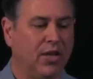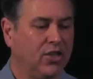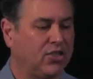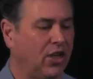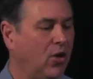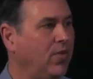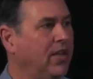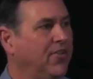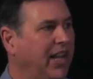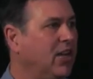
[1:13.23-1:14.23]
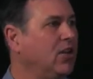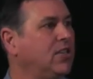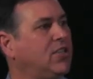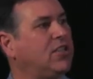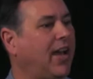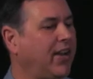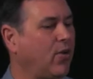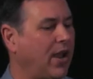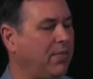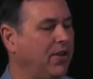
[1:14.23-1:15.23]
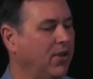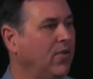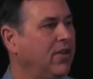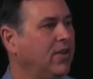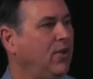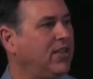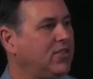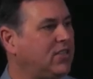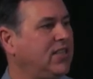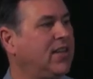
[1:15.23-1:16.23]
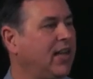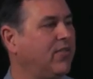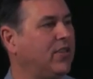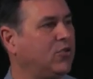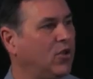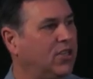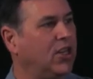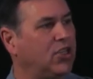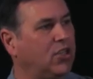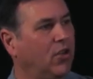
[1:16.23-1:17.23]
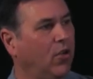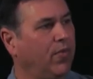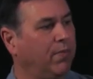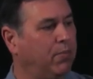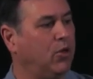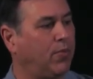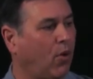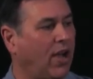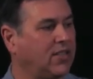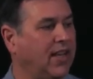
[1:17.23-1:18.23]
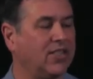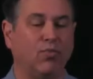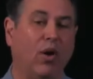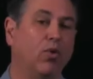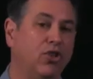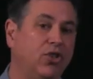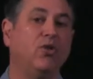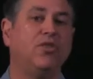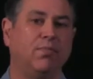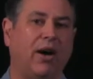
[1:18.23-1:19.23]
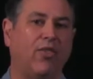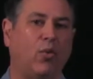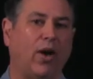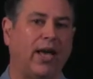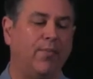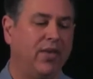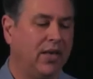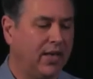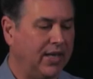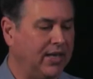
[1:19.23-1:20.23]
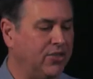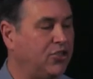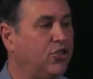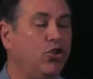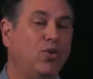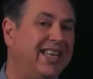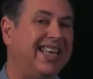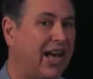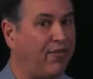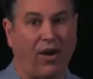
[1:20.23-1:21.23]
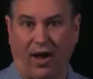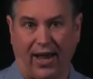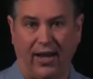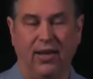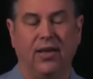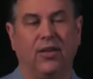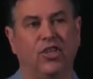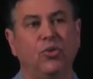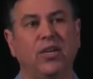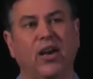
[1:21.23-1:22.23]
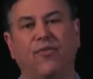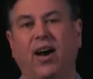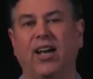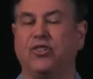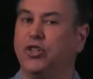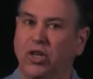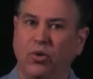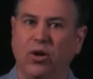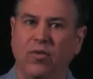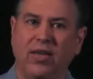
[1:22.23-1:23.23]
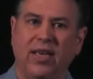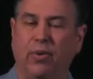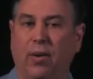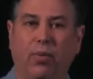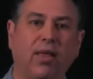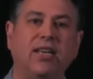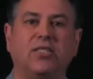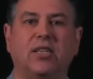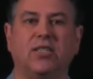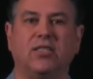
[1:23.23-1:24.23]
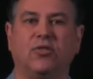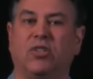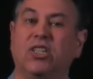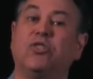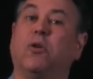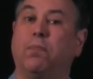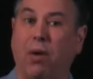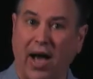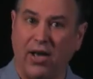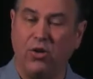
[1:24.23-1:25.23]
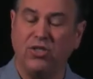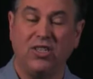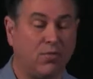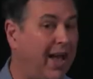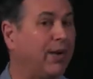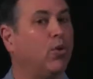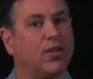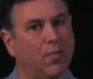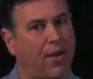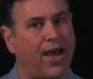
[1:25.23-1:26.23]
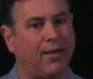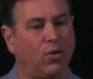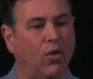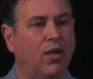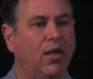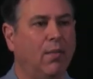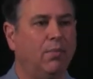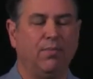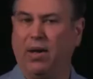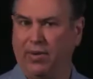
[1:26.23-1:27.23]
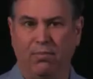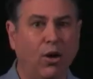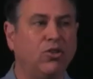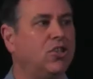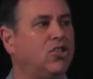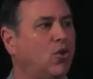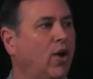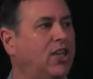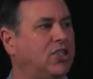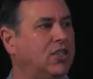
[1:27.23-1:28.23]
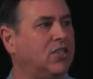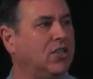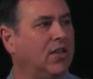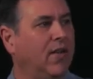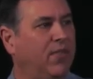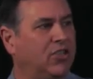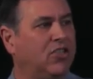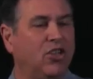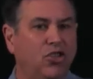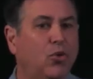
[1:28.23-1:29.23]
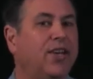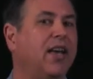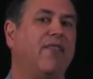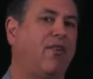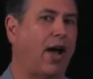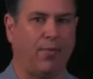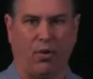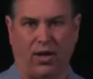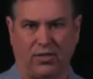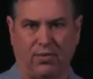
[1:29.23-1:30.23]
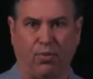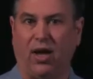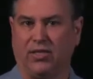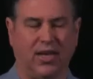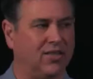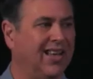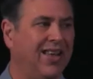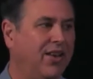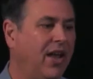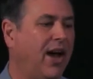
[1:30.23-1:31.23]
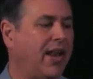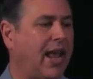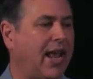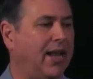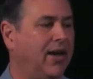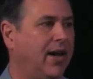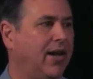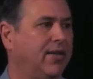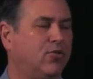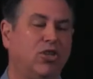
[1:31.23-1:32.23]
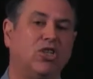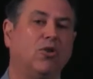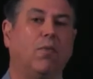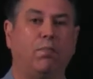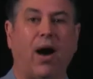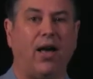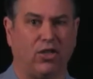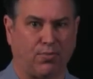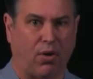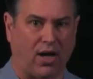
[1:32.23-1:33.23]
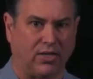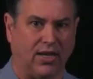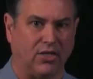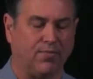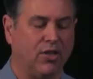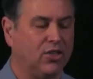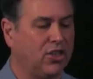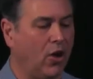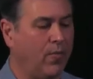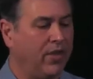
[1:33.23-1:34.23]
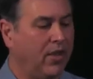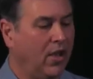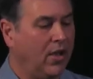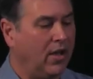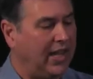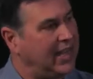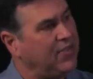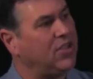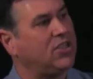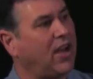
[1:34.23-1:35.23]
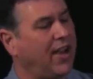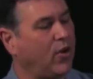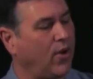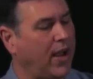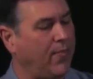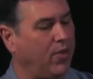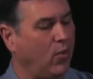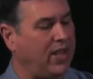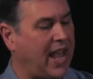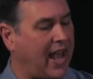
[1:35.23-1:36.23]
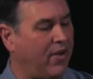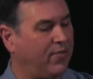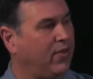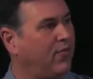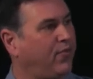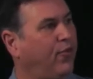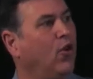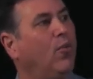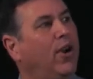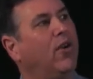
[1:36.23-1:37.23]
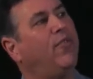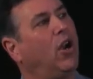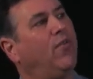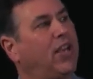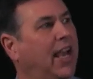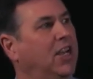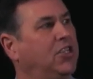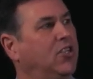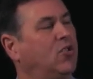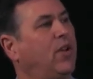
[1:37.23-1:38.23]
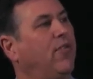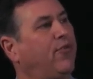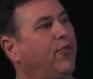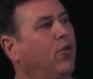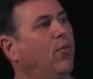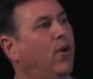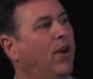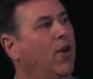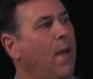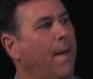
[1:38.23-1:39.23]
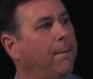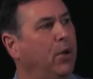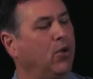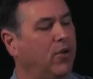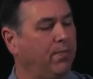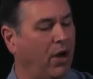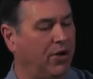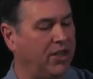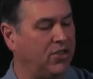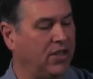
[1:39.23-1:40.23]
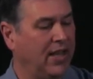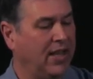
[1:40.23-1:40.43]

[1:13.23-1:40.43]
So take a look at this diagram here. We can see kind of the traditional boot process. And what we're using, by the way, is UEFI. UEFI is newer. It replaces the traditional BIOS. It's backward compatible. But in most situations, this is a UEFI proce process, not a uh, traditional BIOS process. So in this diagram, we have firmware verifications. We have firmware boot components,